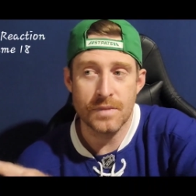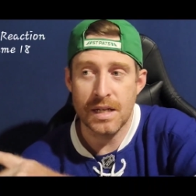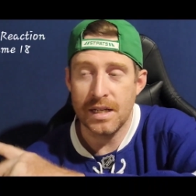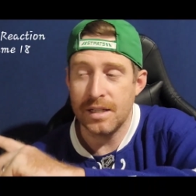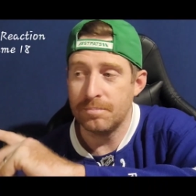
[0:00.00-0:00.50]

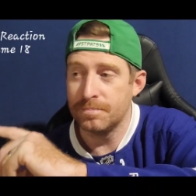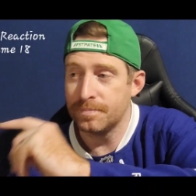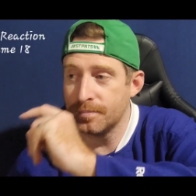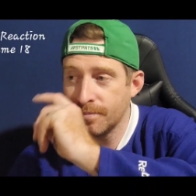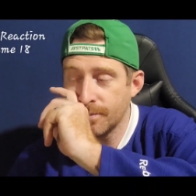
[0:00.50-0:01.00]
um,
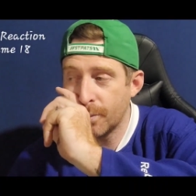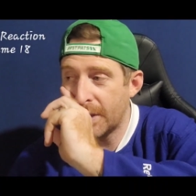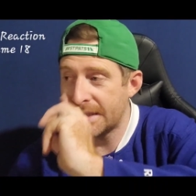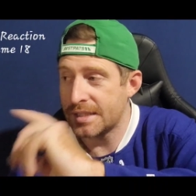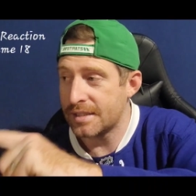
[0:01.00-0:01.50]

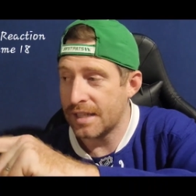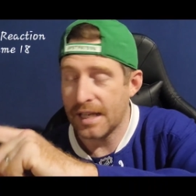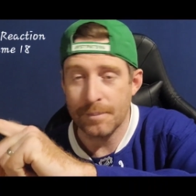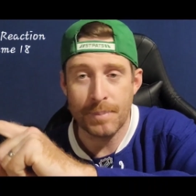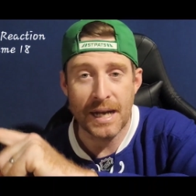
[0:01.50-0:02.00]
what's his
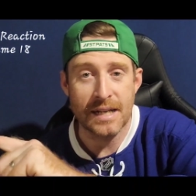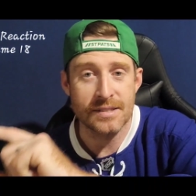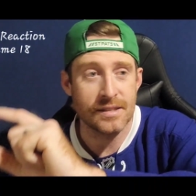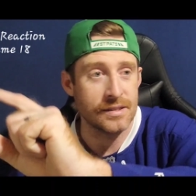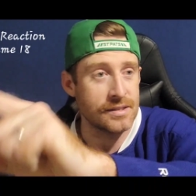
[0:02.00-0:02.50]
name
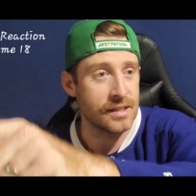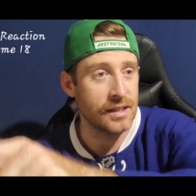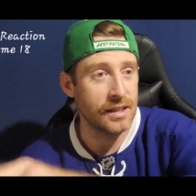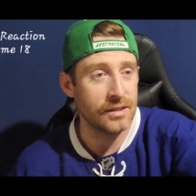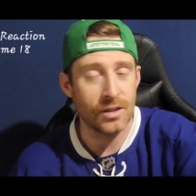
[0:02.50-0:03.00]
passed it
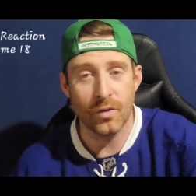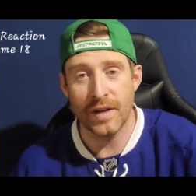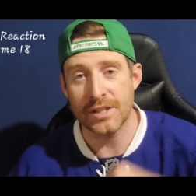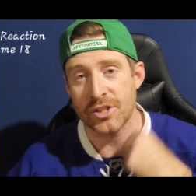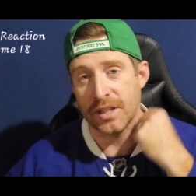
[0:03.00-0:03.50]
to
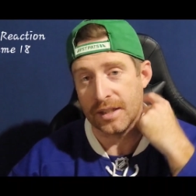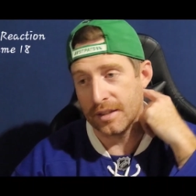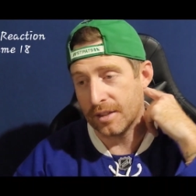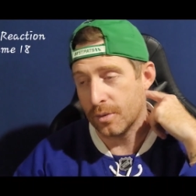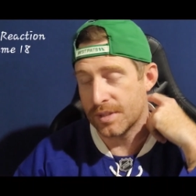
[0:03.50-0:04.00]
Ovechkin
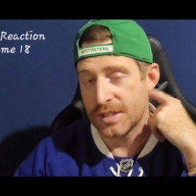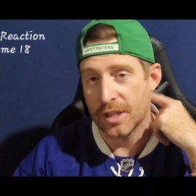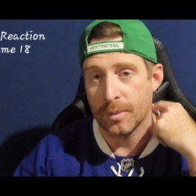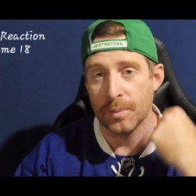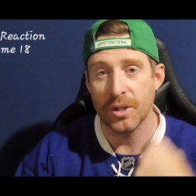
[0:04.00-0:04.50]
and then there was a
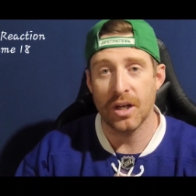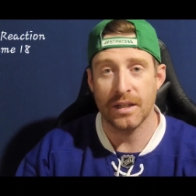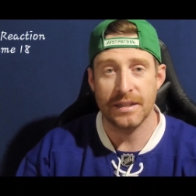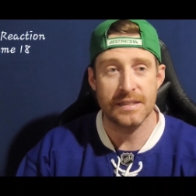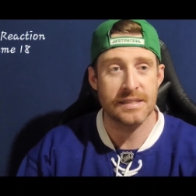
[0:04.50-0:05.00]
double
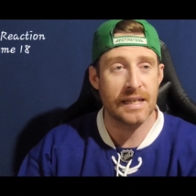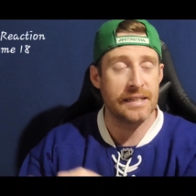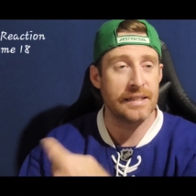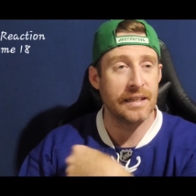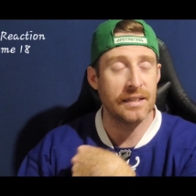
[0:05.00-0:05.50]
block and then
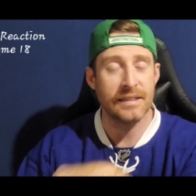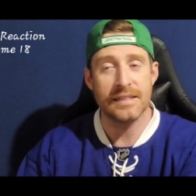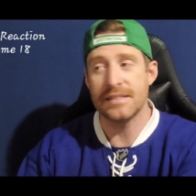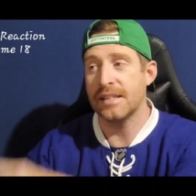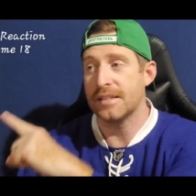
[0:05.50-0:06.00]
Sandin got
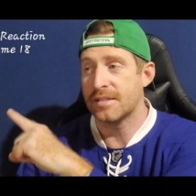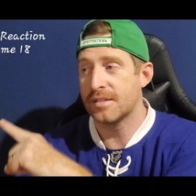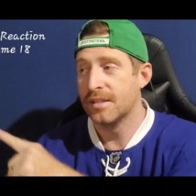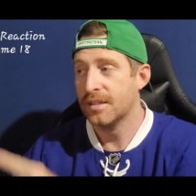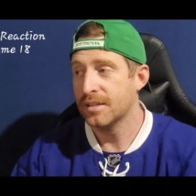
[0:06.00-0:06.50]
the
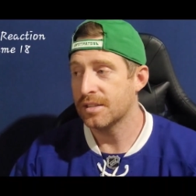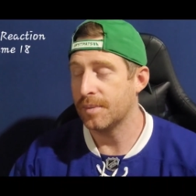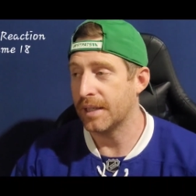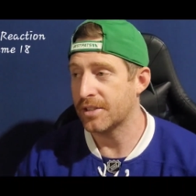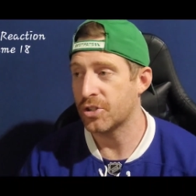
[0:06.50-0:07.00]
assist to
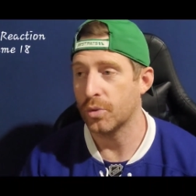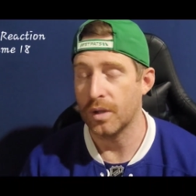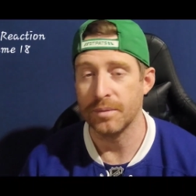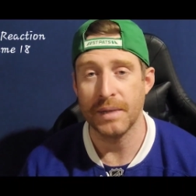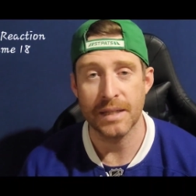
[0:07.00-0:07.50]
make it
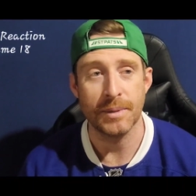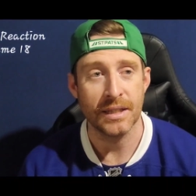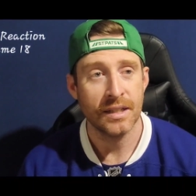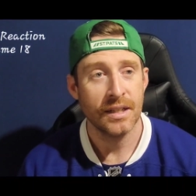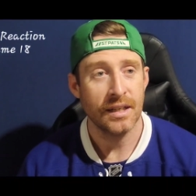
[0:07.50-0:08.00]
2-1
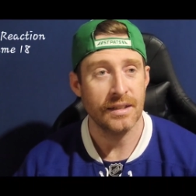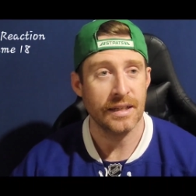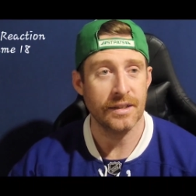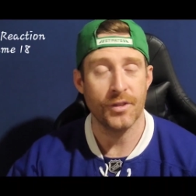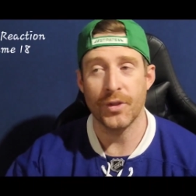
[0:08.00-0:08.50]
maybe and
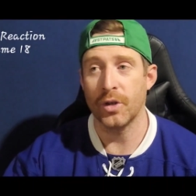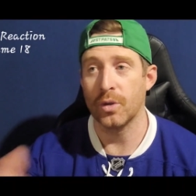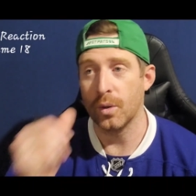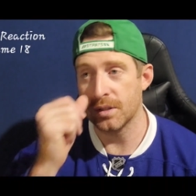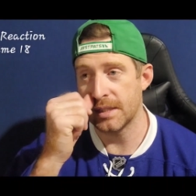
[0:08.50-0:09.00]
then the
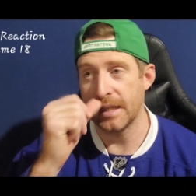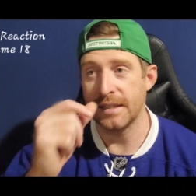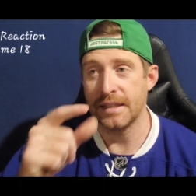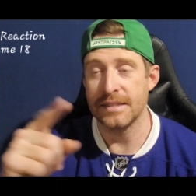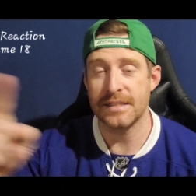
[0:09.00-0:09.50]
third goal,
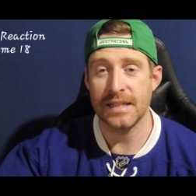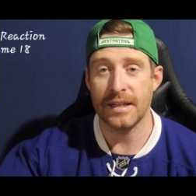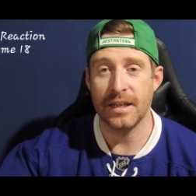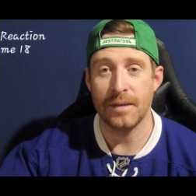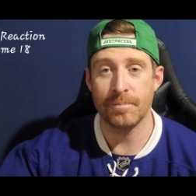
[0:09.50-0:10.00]
Sandin
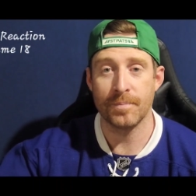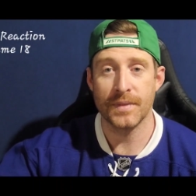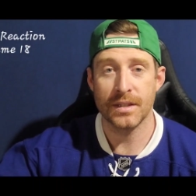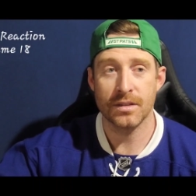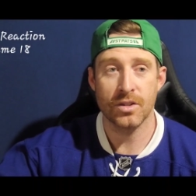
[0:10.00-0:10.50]
set up
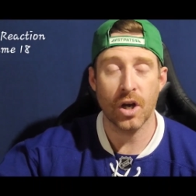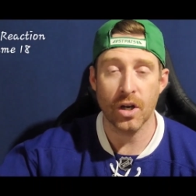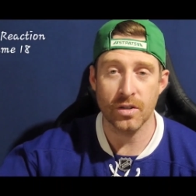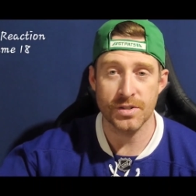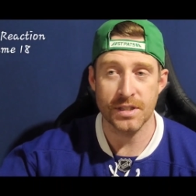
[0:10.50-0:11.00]

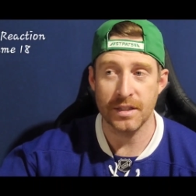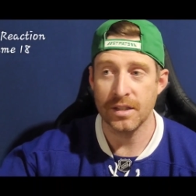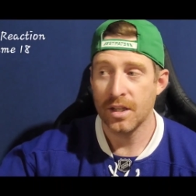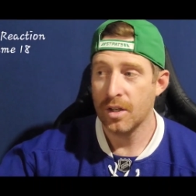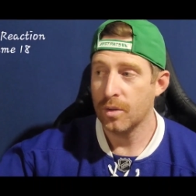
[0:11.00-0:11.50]

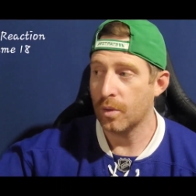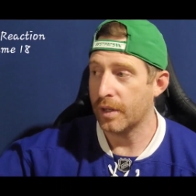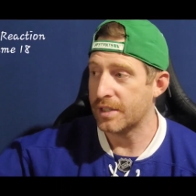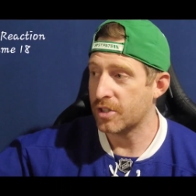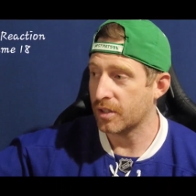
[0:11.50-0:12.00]
Carlson,
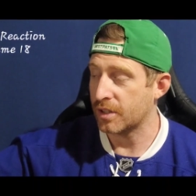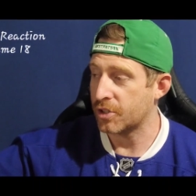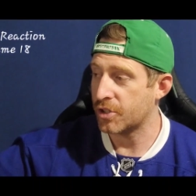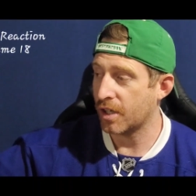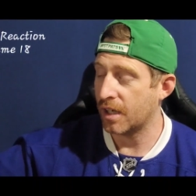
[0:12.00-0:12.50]
where he took the
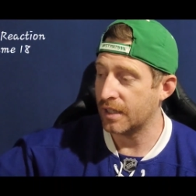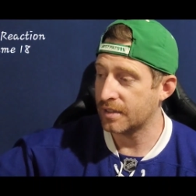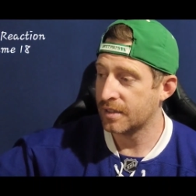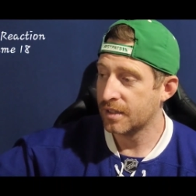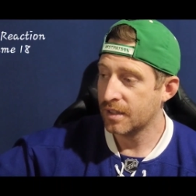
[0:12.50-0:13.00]

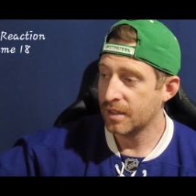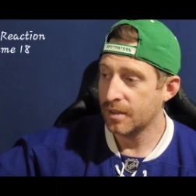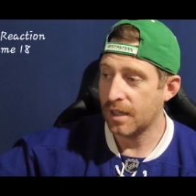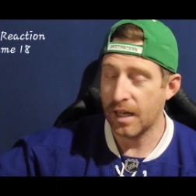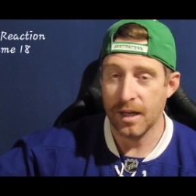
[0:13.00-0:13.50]
shot
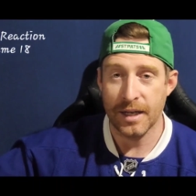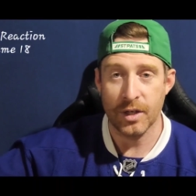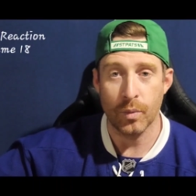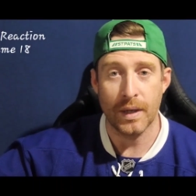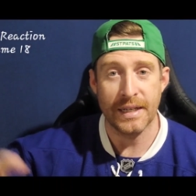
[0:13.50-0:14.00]
uh,
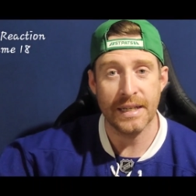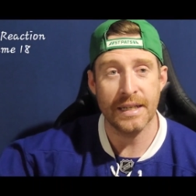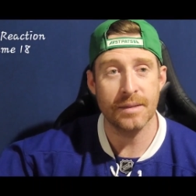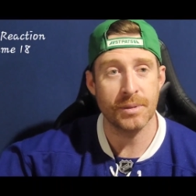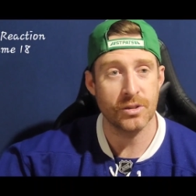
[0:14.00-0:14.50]
and it went
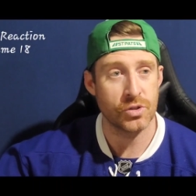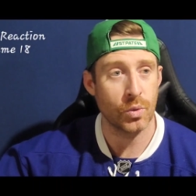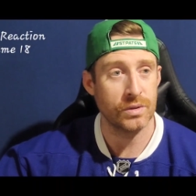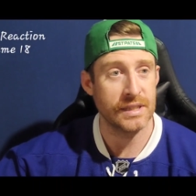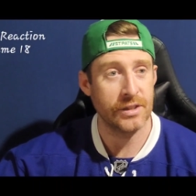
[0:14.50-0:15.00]
in, but there's
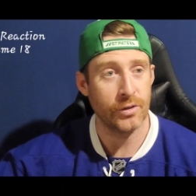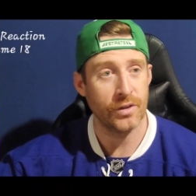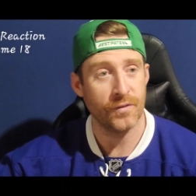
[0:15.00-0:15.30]
goaltender